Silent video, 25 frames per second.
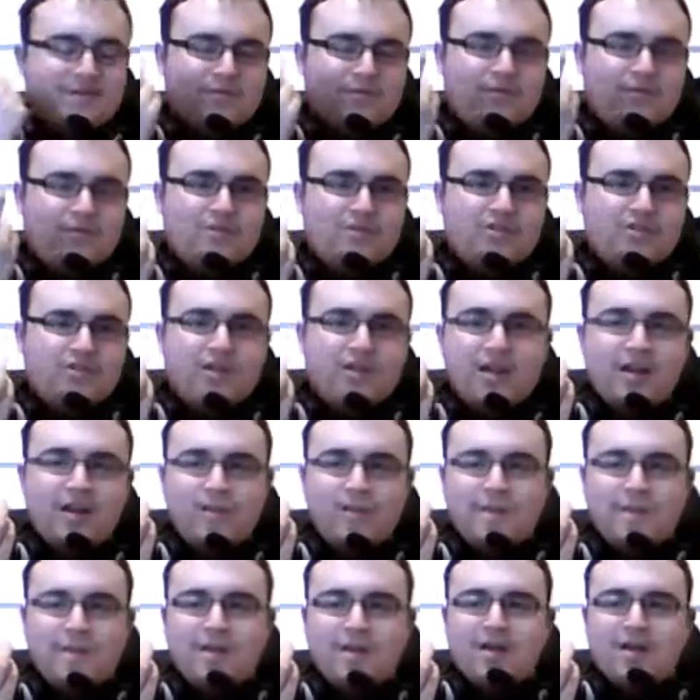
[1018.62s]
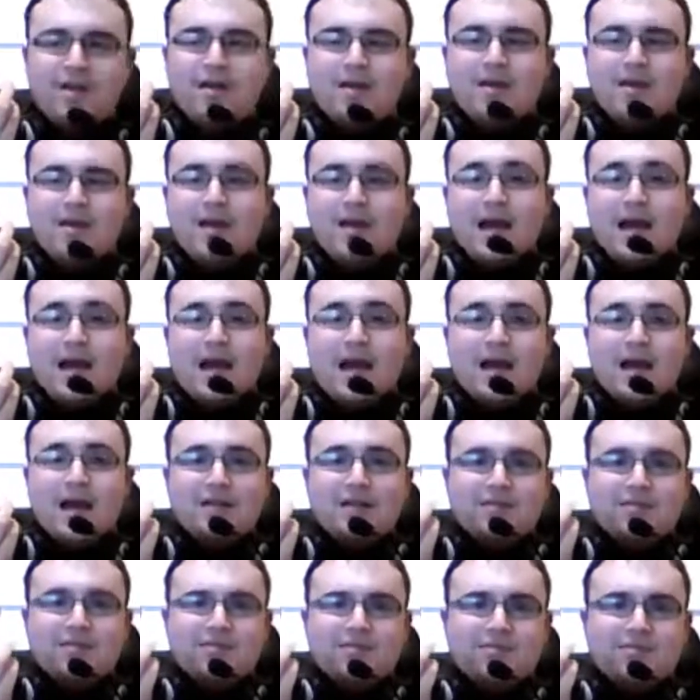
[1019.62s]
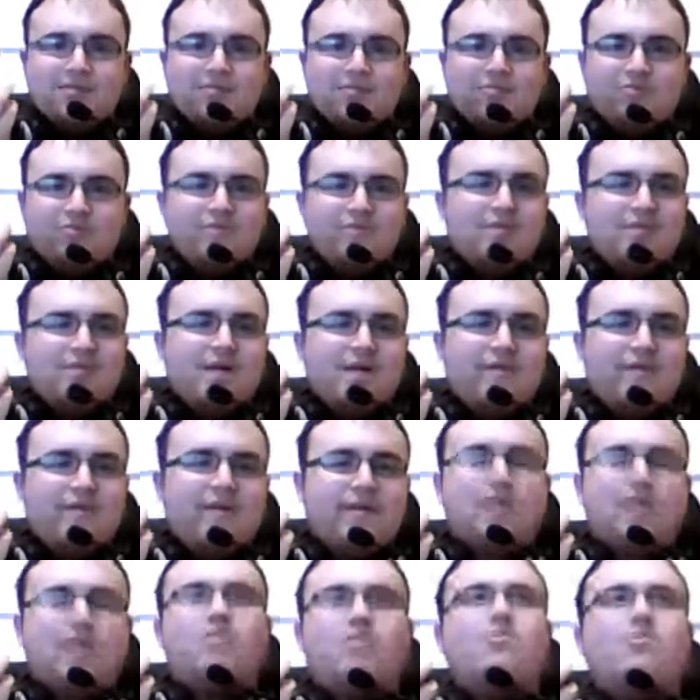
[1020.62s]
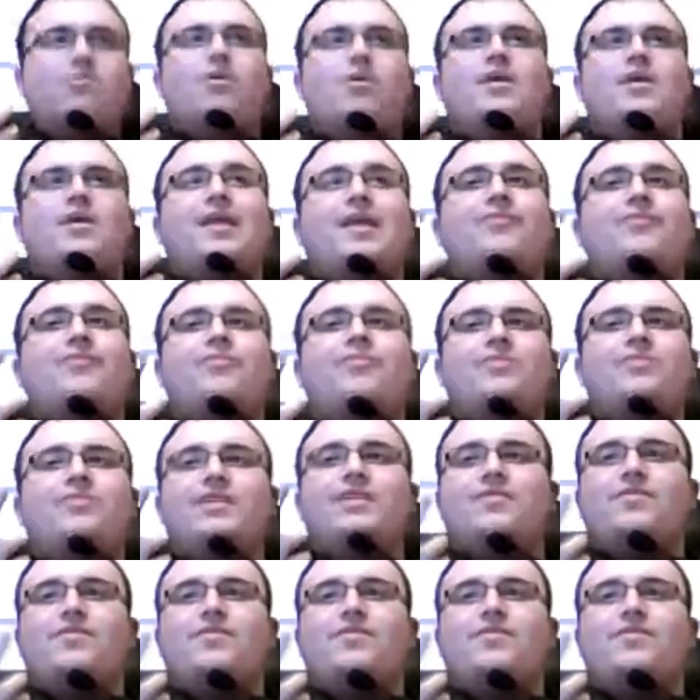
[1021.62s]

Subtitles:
you all enjoyed it, and do please have a very good morning, afternoon,